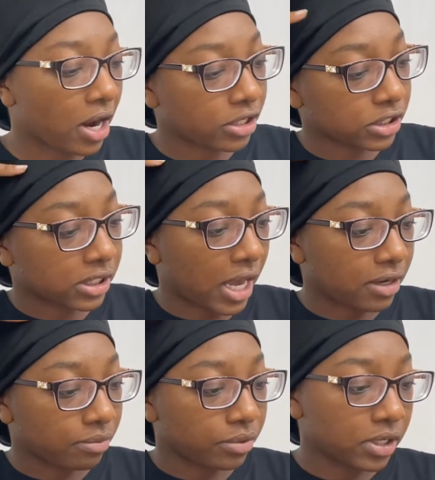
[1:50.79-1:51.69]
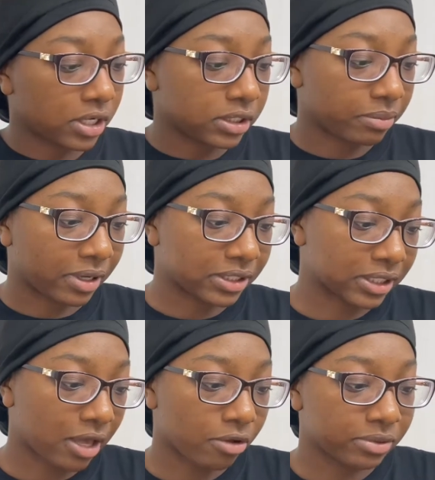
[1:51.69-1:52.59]
I just kind of put it into my
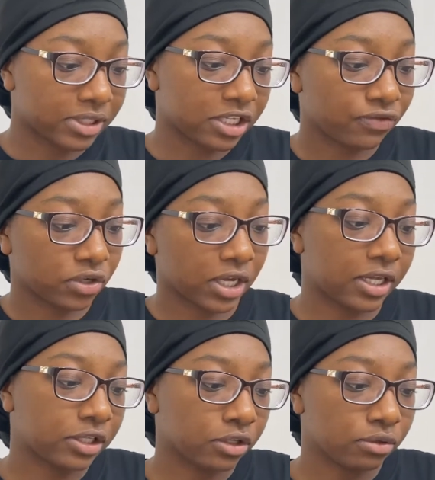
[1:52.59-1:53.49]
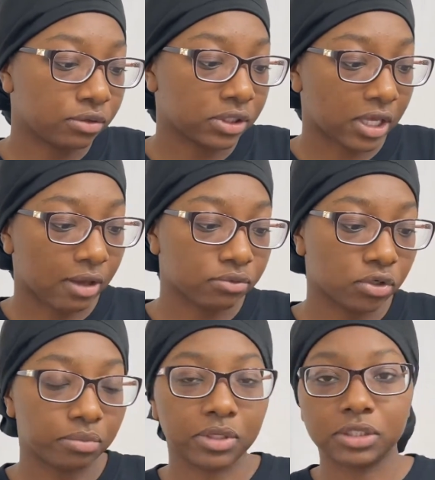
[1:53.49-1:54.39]
scalp. It says for daily use, scalp
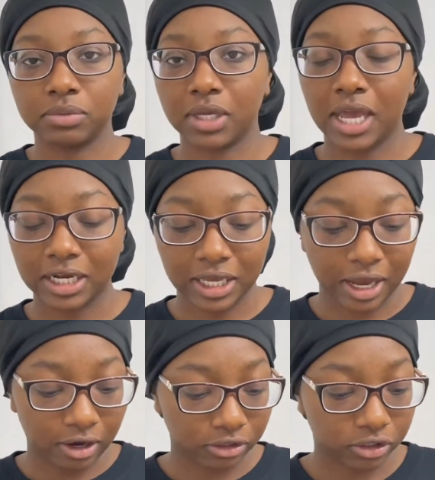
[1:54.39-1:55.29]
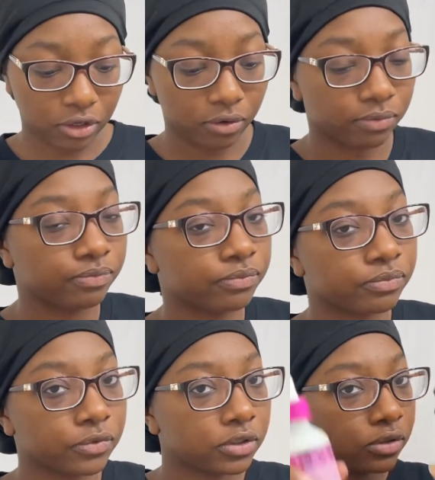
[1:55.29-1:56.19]
treatment, split end care. So
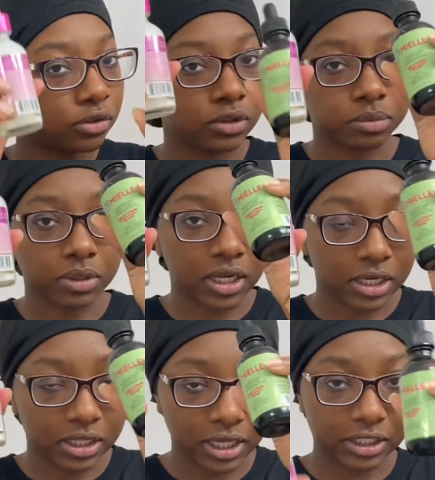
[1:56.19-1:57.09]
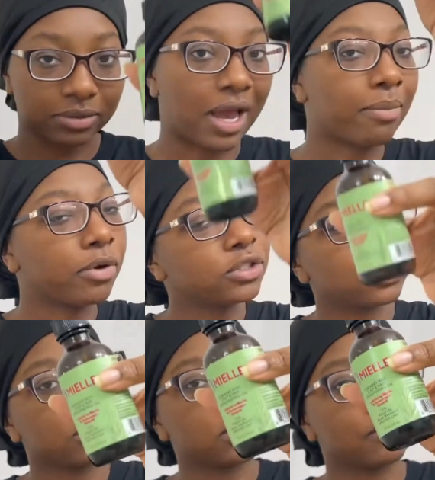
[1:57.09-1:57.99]
these split end things, I mostly
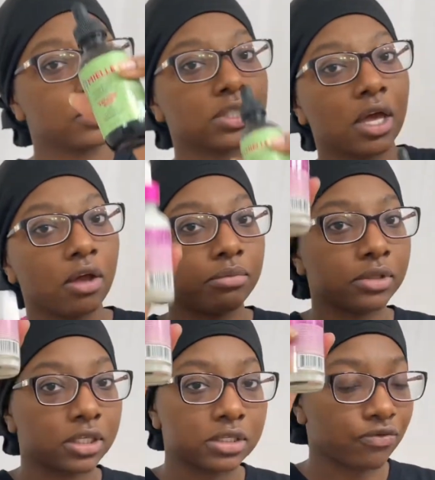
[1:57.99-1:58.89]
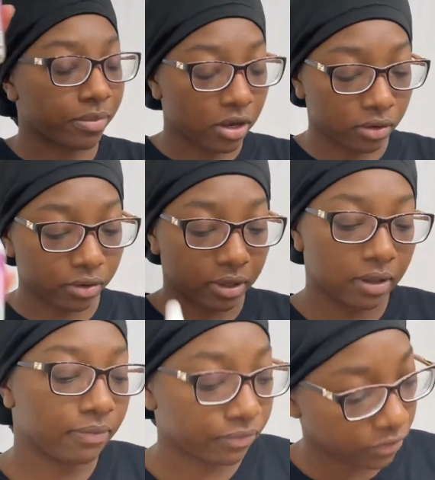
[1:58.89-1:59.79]
use this for scalp and this for my
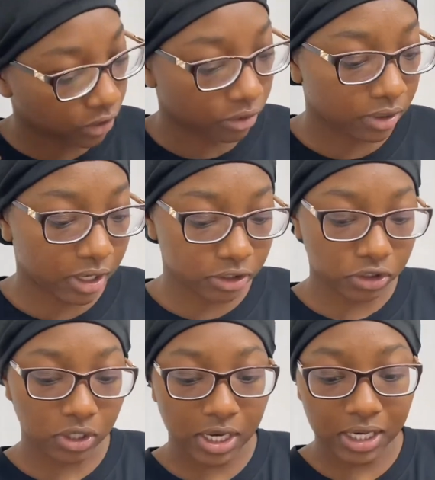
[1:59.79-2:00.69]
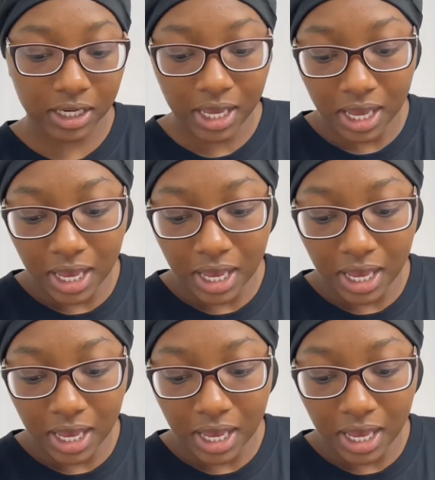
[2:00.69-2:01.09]
whole, hair strand.